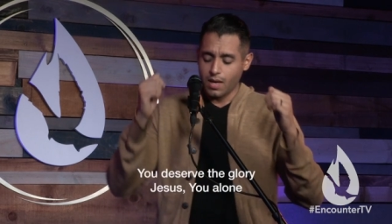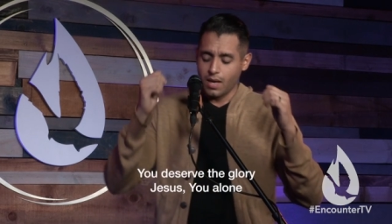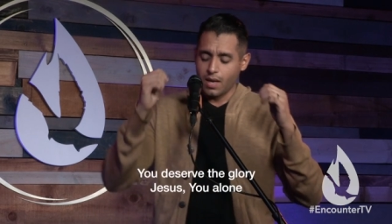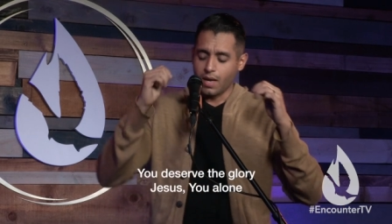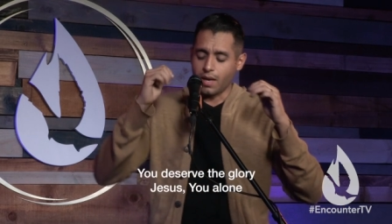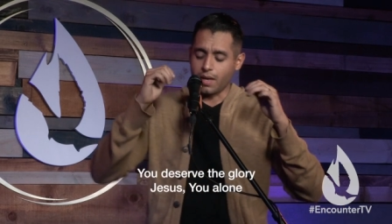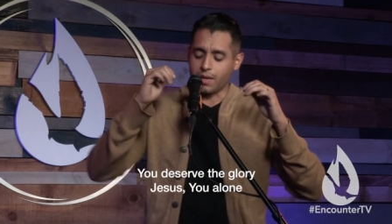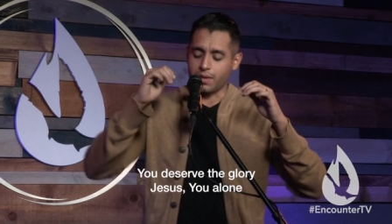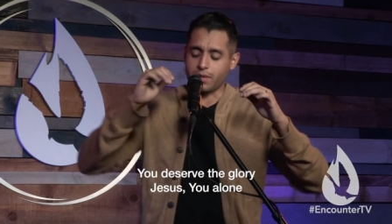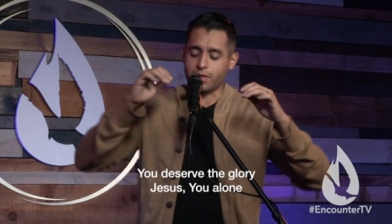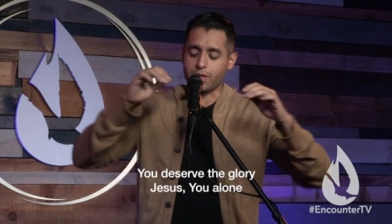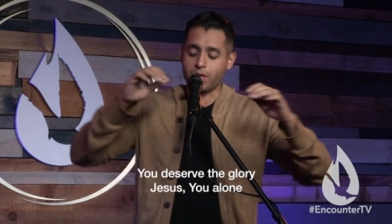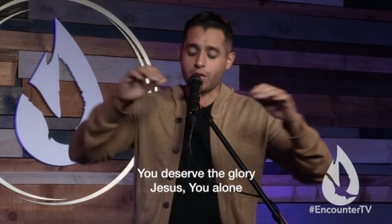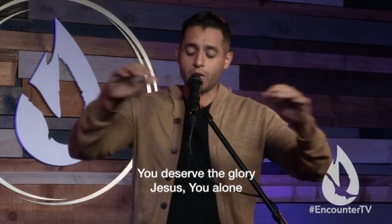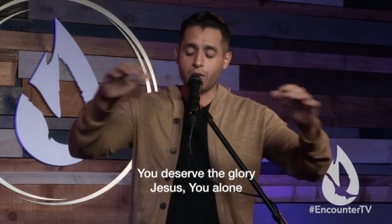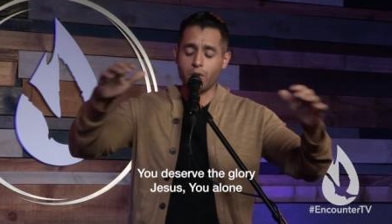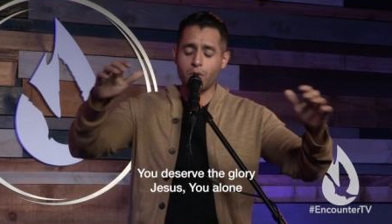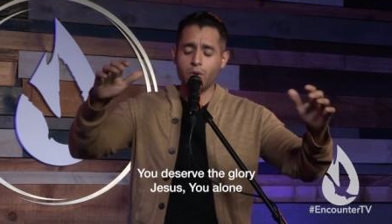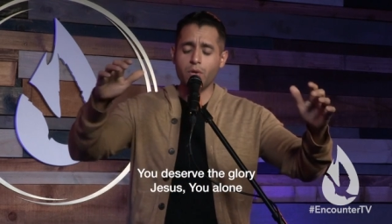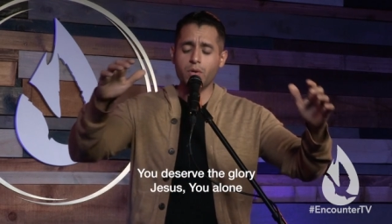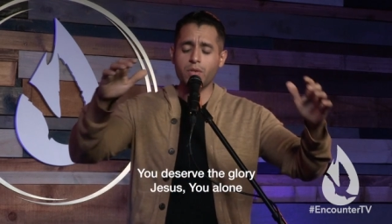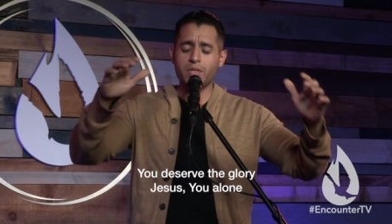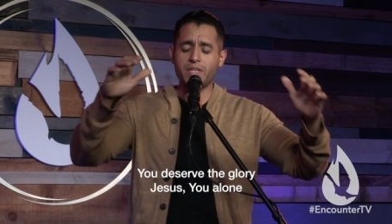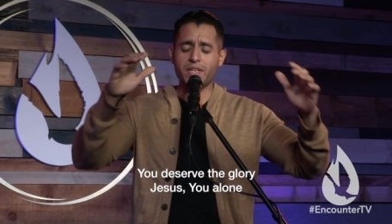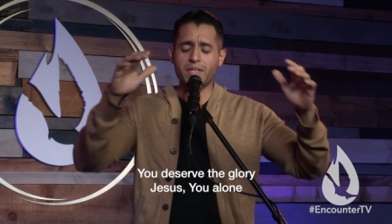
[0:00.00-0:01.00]
And
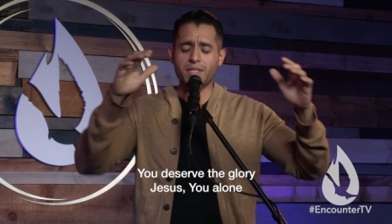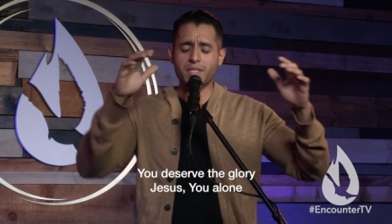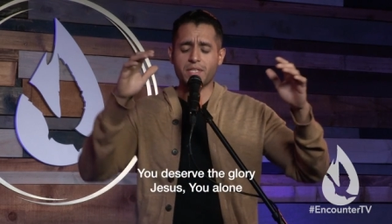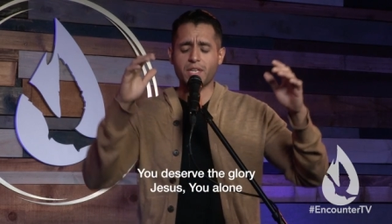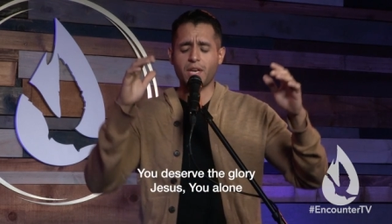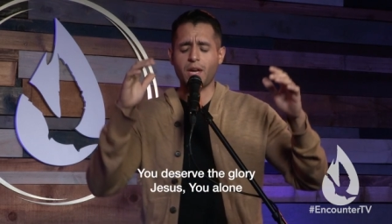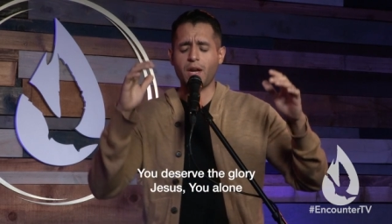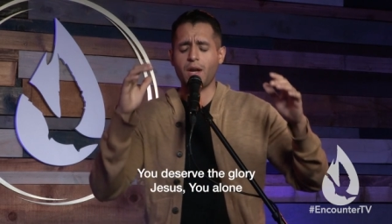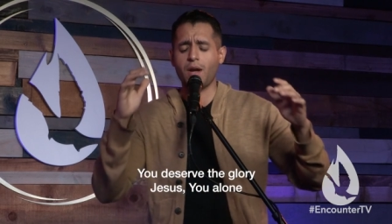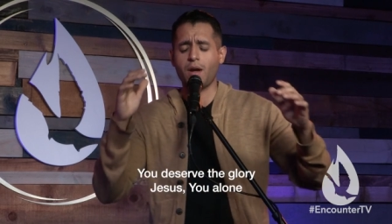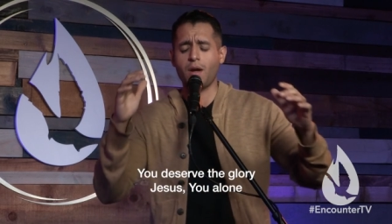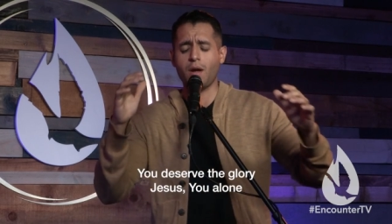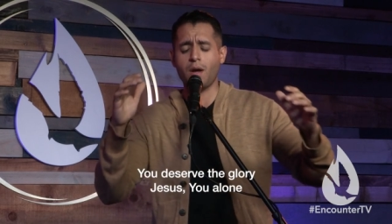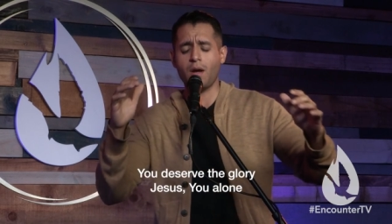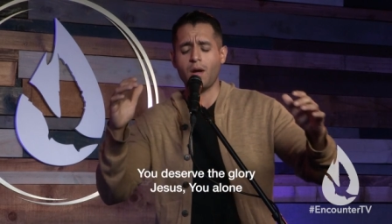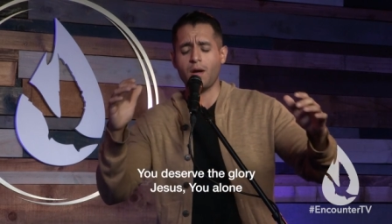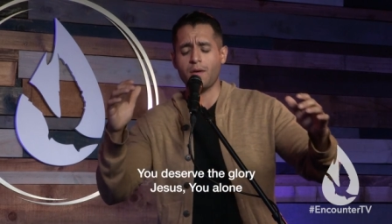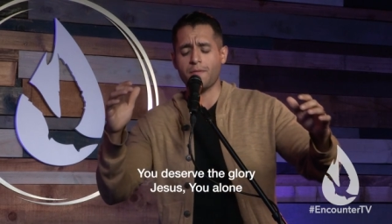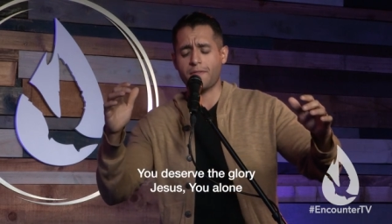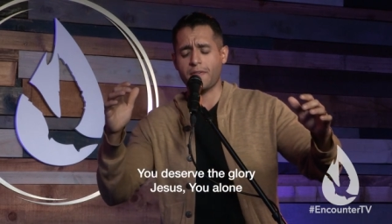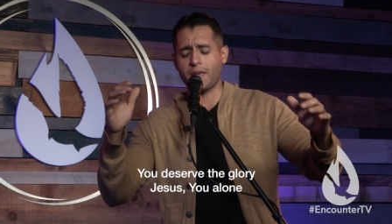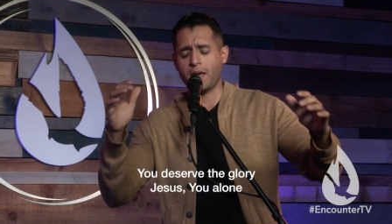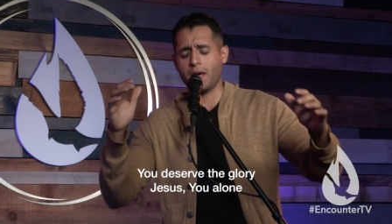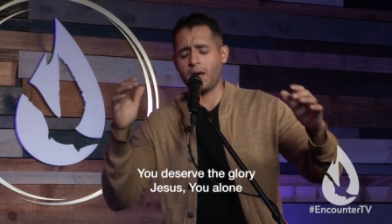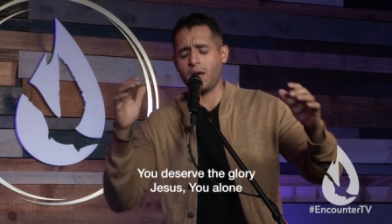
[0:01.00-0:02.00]
you
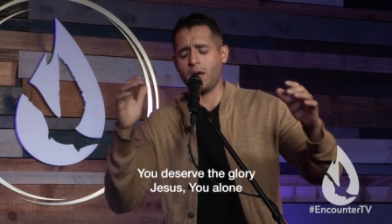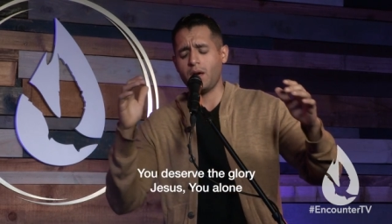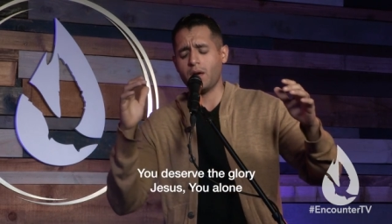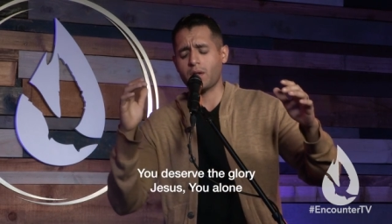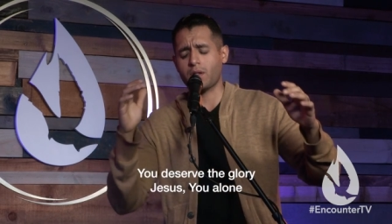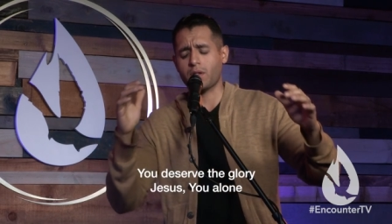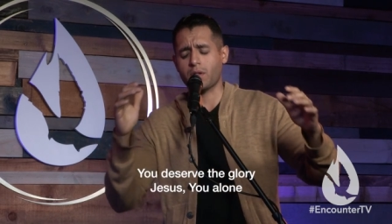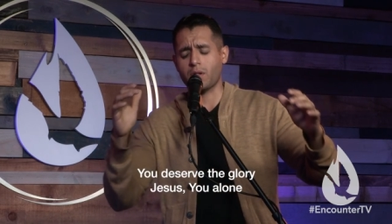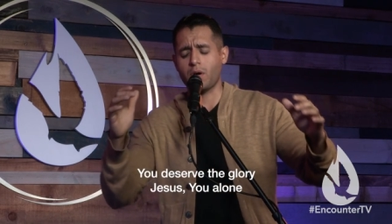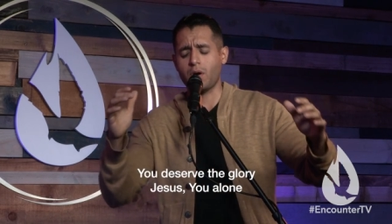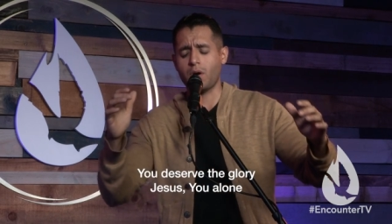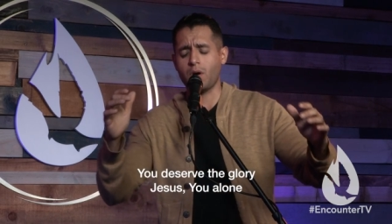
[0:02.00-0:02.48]
deserve the glory.